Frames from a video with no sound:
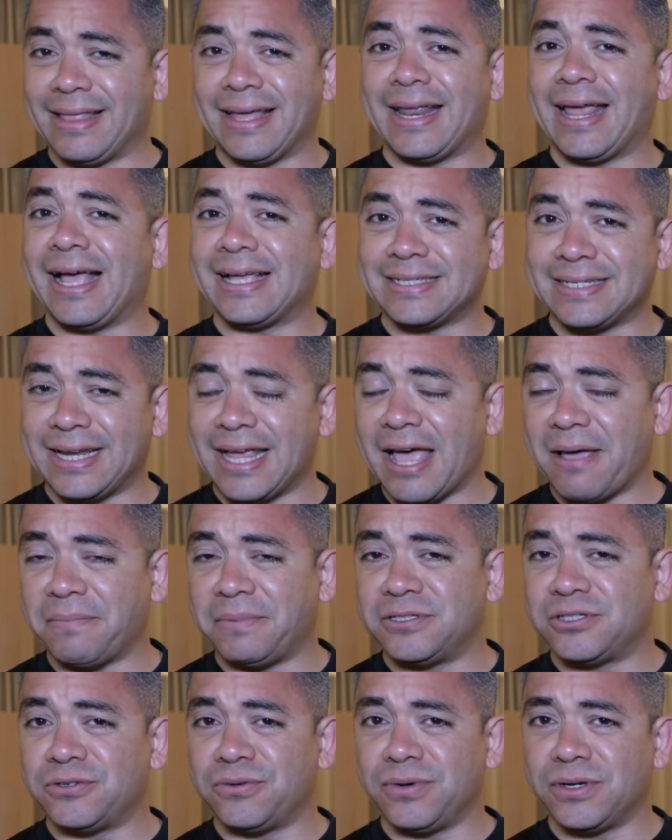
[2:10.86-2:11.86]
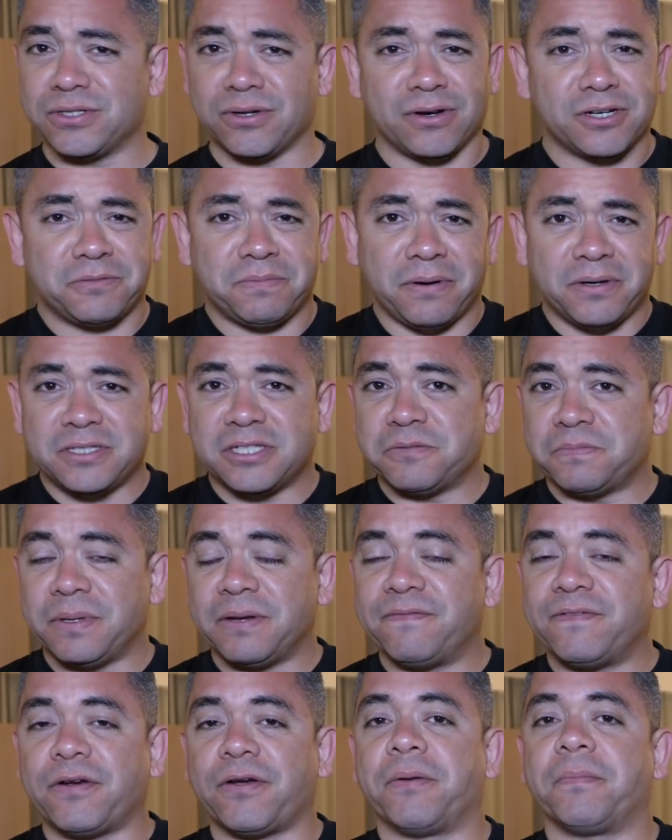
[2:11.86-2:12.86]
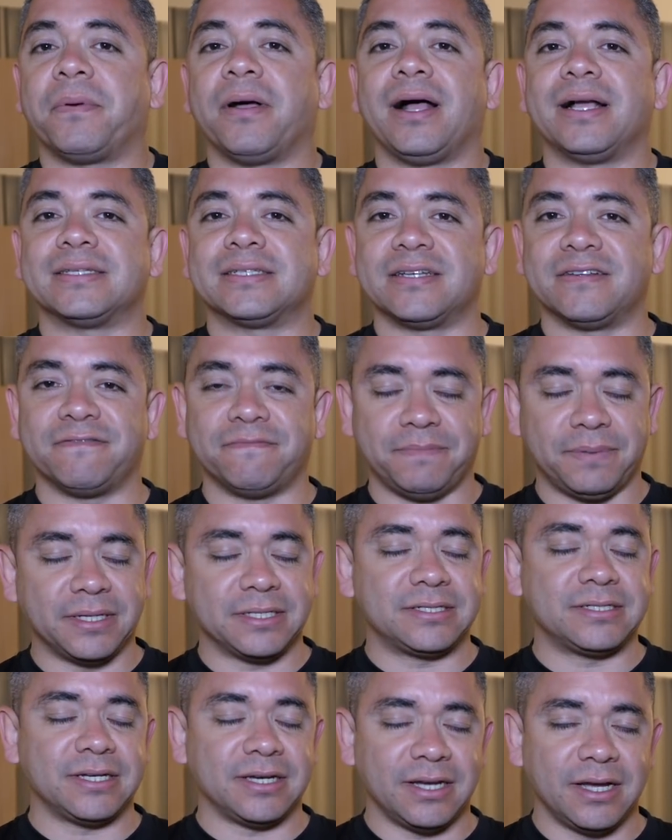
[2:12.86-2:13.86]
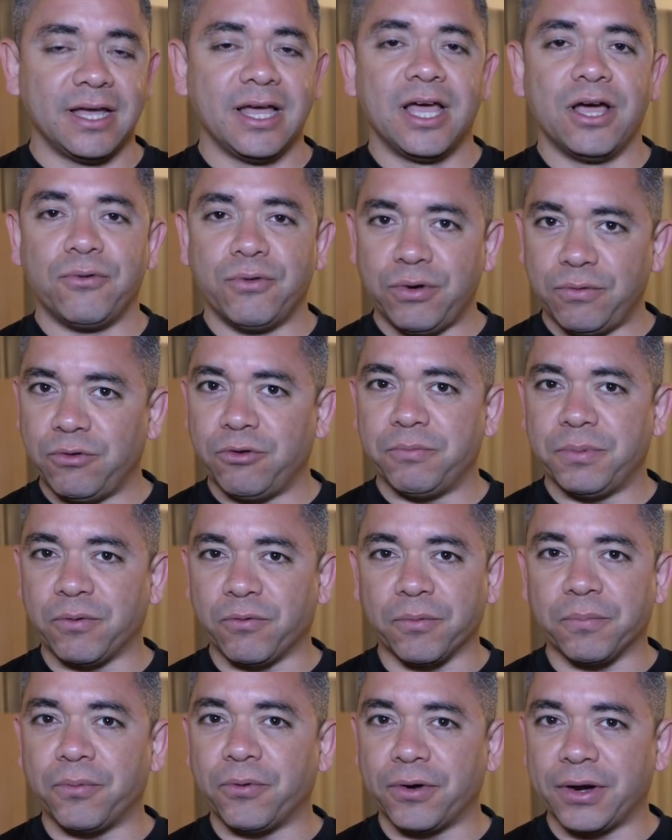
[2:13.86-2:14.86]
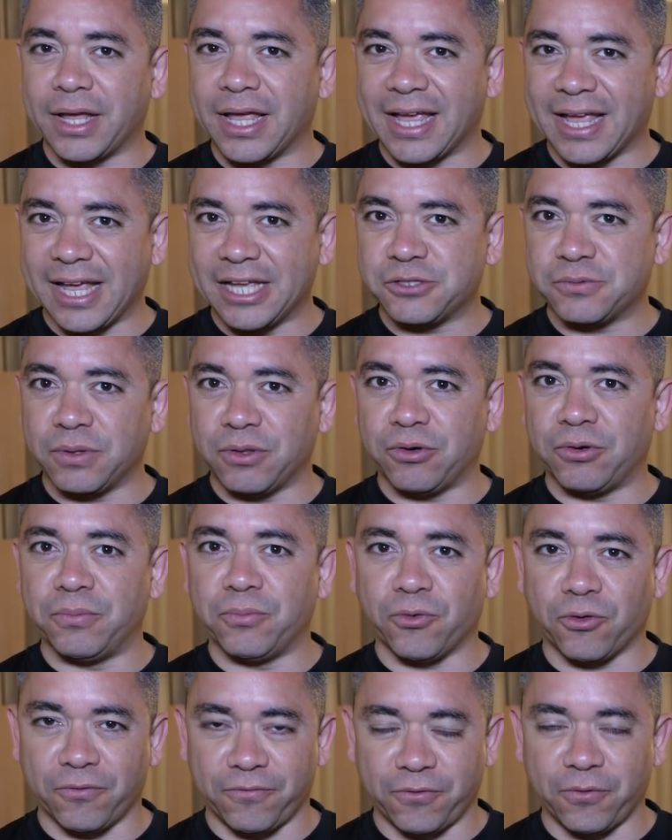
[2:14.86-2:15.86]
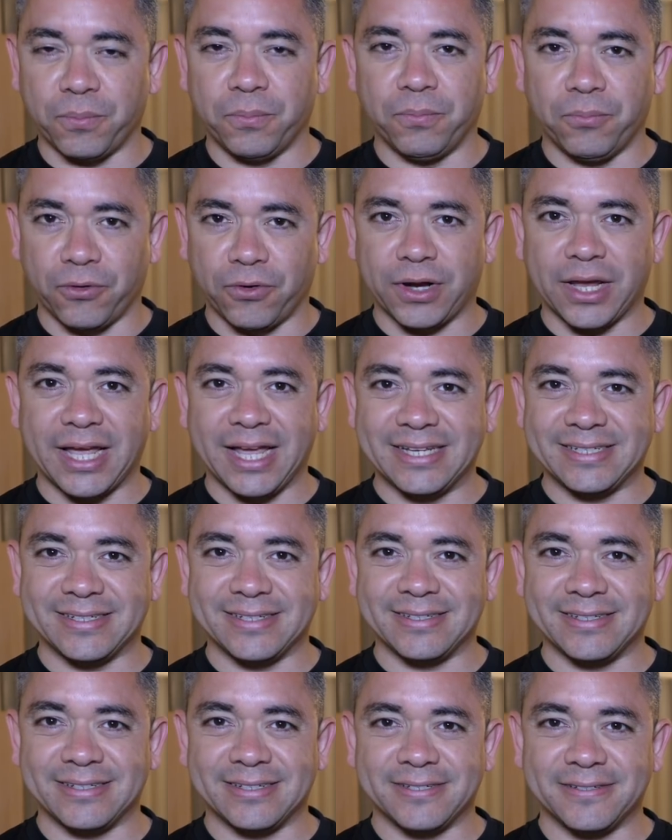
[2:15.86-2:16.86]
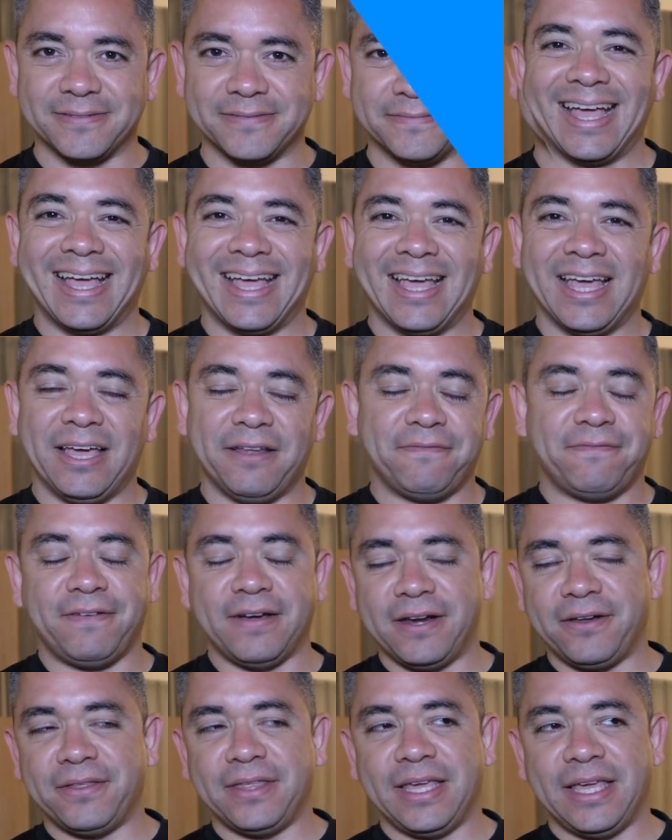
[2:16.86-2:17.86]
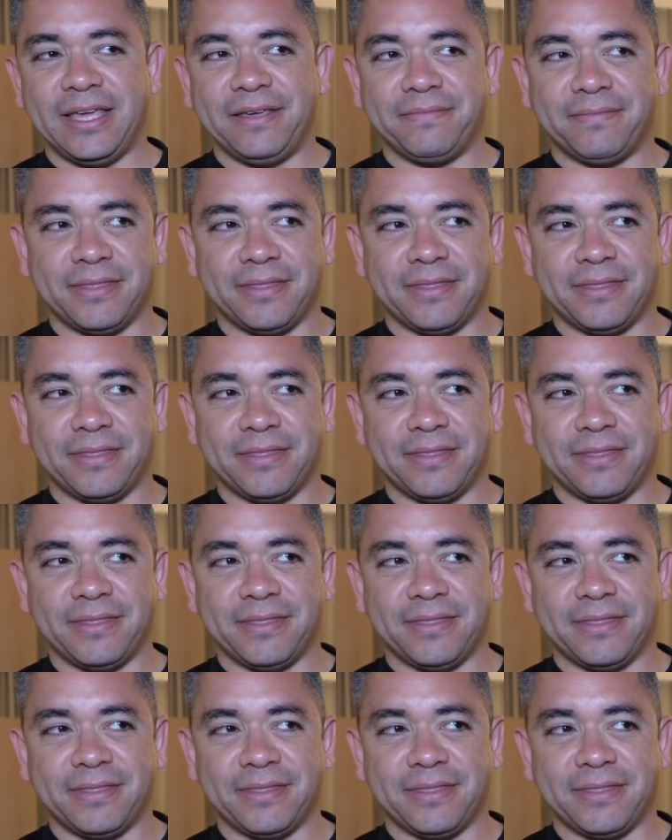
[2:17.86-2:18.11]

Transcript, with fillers: that hasn't happened to us. Our experience has been very positive, but uh, we will be reporting in case we learn more more cases. And finally,